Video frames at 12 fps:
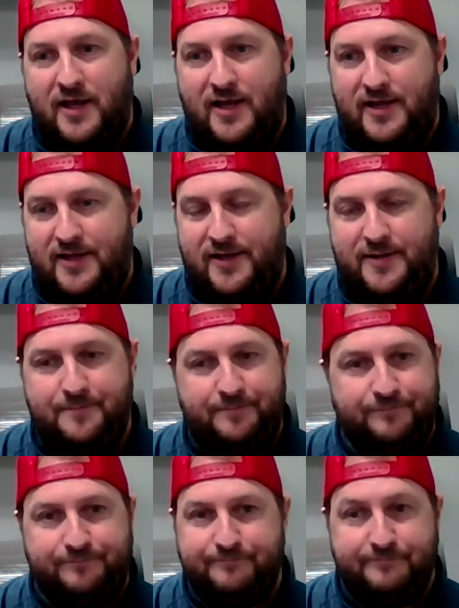Um,
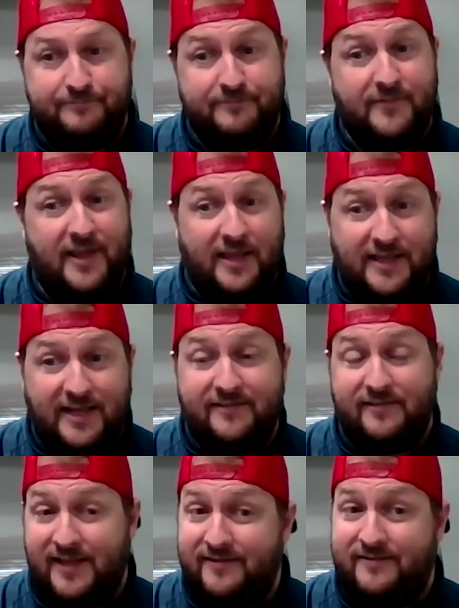and
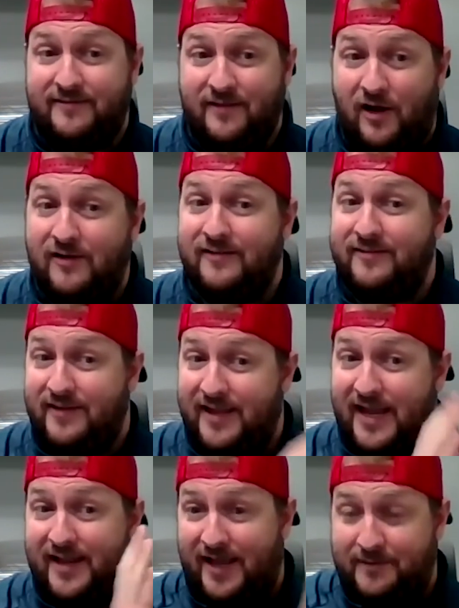that's that's
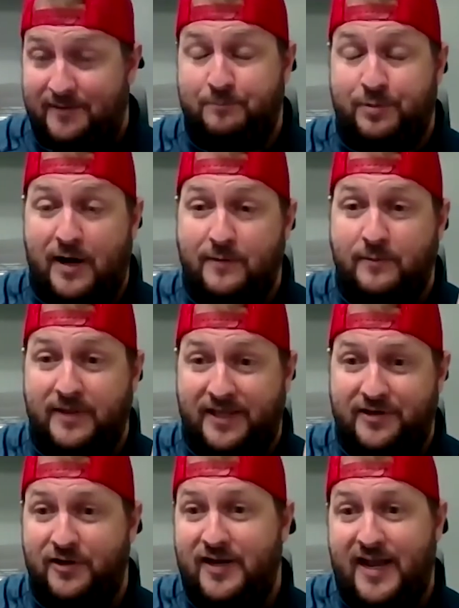honestly I, I probably
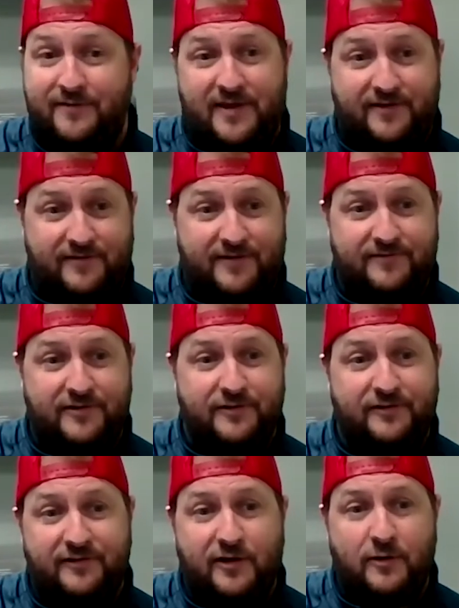could have that
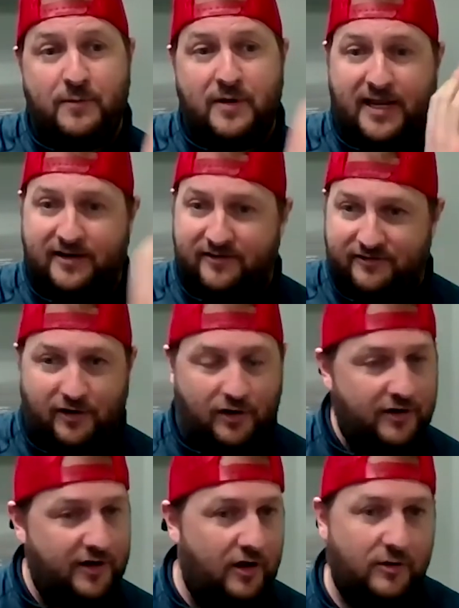revenue still but i just
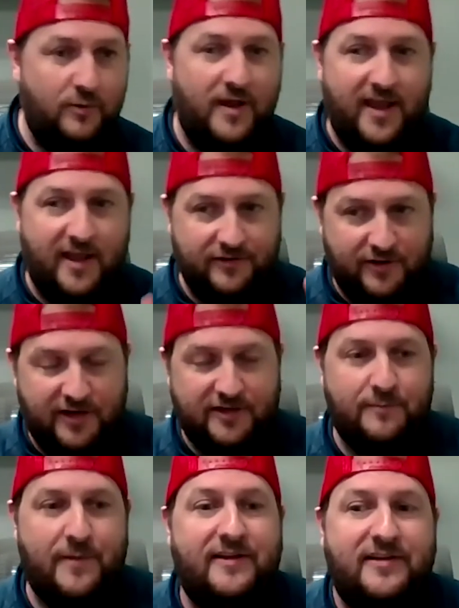turned it all away and
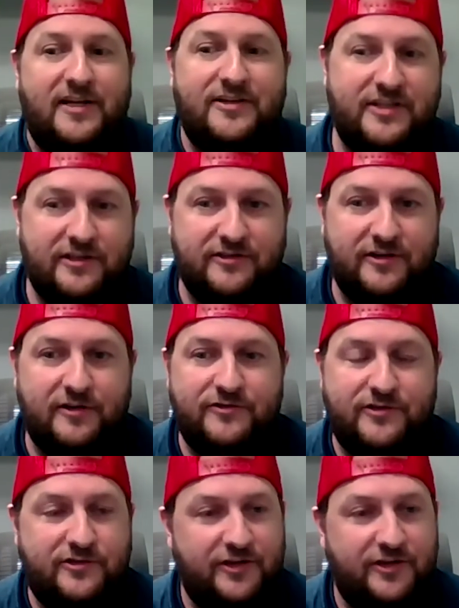directed my yeah. attention yeah,